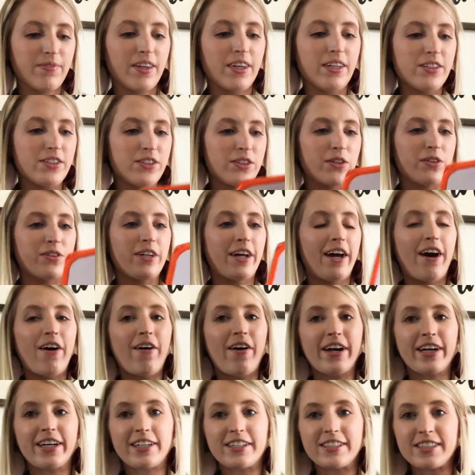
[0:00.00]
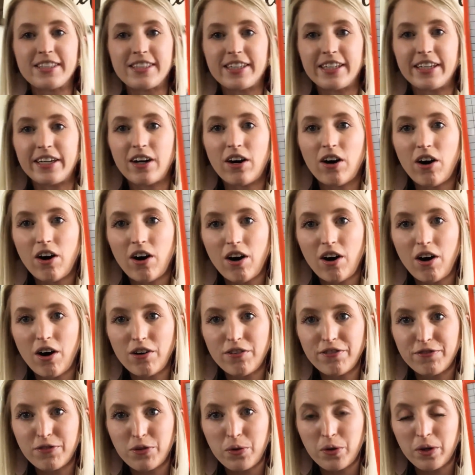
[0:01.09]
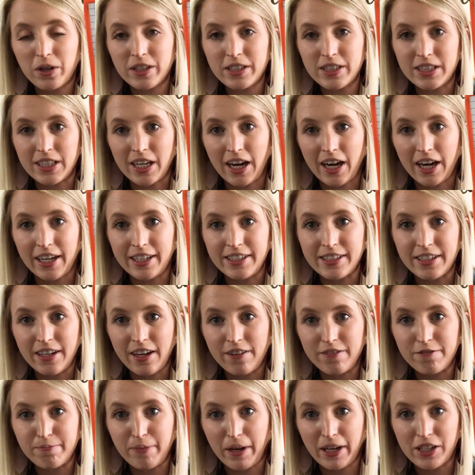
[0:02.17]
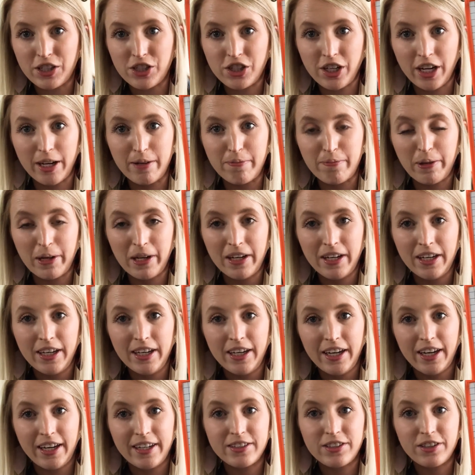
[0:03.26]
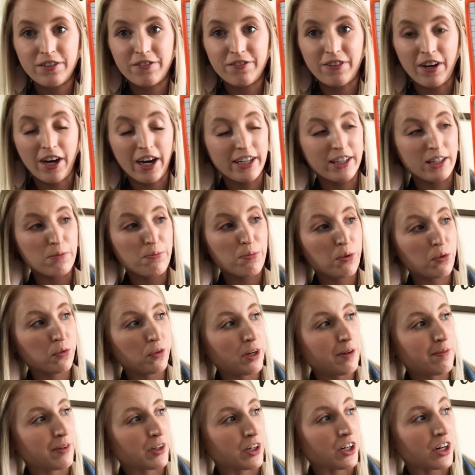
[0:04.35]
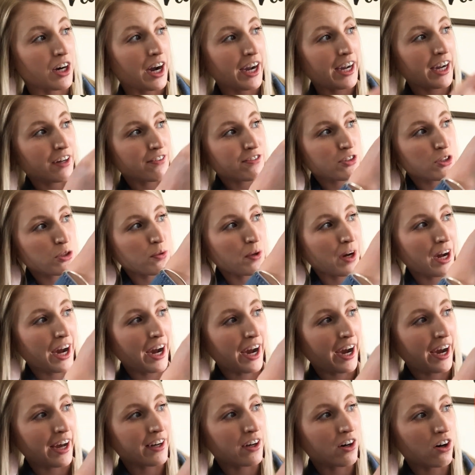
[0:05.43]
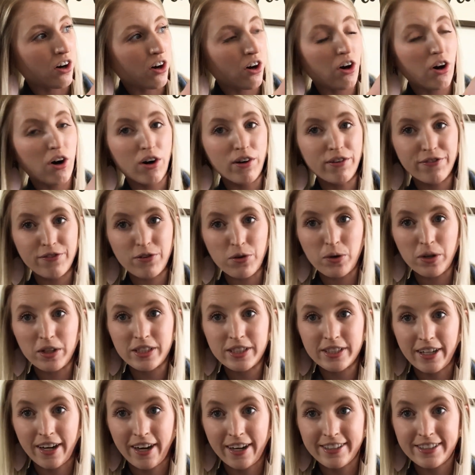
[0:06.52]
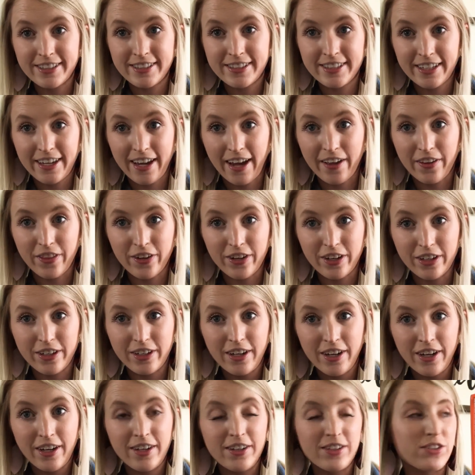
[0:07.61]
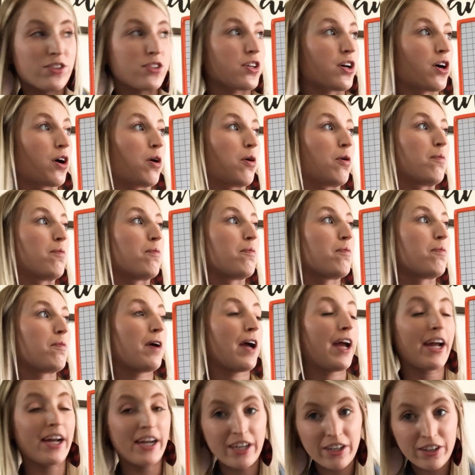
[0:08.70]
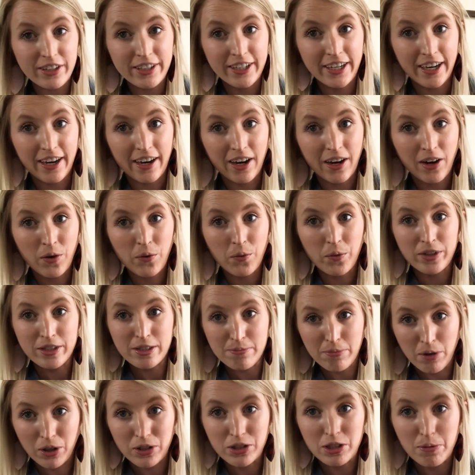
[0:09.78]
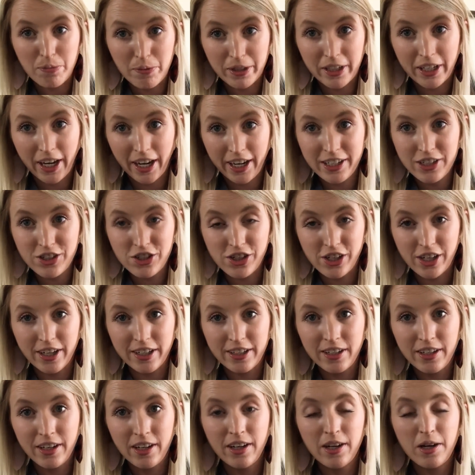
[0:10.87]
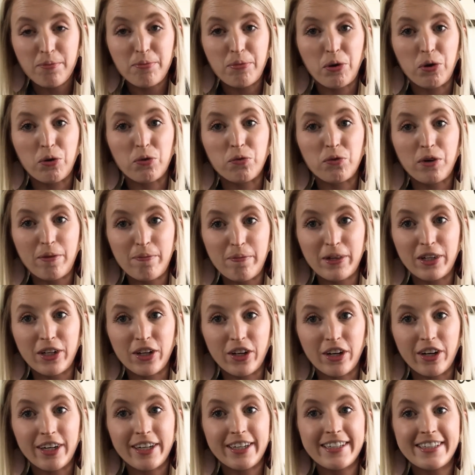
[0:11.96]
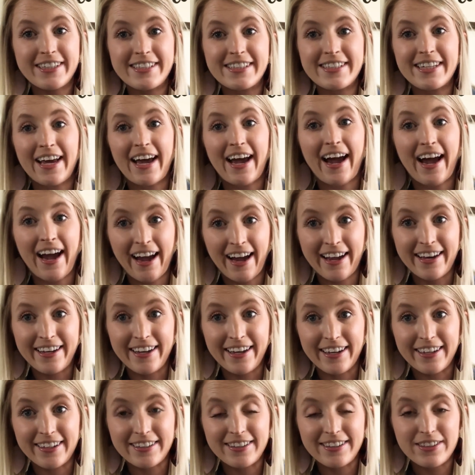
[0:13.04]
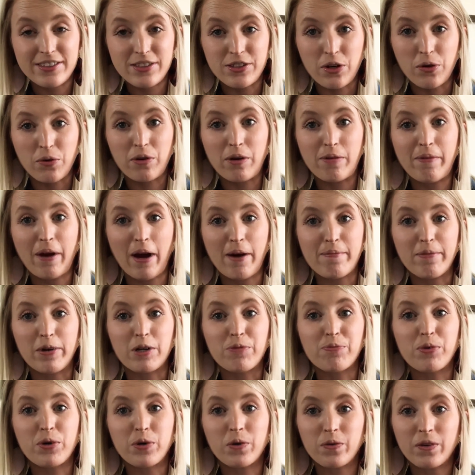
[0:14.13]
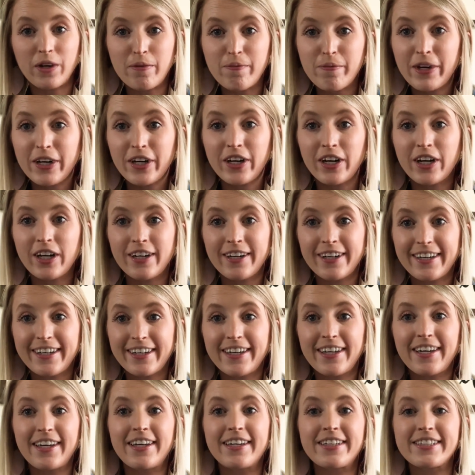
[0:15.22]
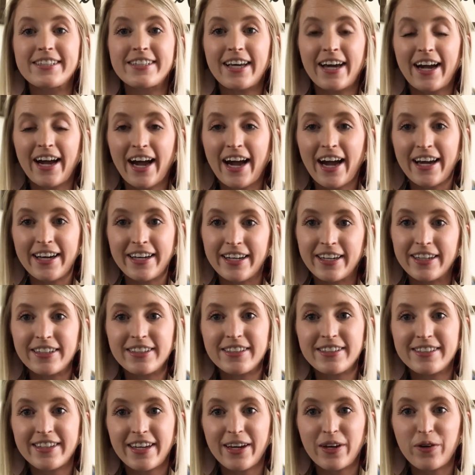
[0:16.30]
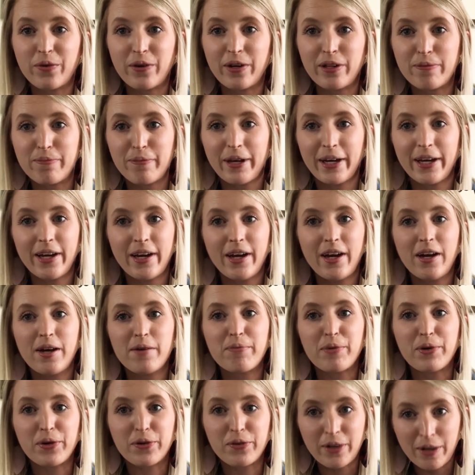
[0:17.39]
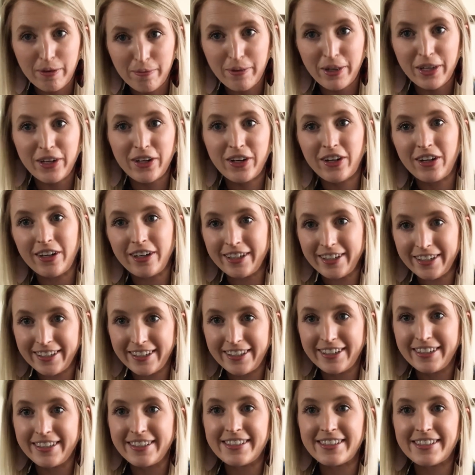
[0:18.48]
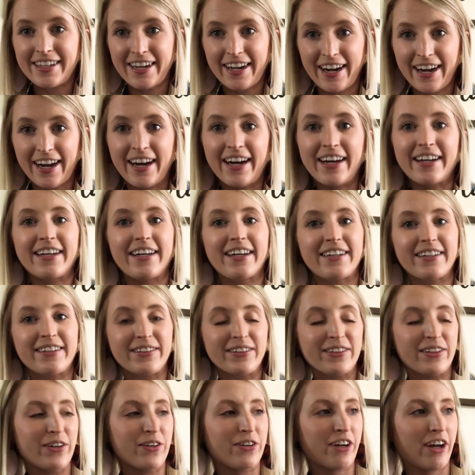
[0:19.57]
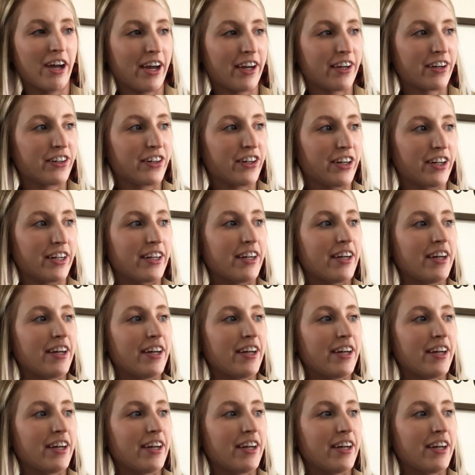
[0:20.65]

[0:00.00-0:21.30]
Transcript: So now I can see all 4 sides of my shape. And to find the perimeter, I have to add all 4 sides together. So area was multiplication, perimeter is adding. So remember, perimeter is adding. Say it with me. Perimeter is adding. Okay, good.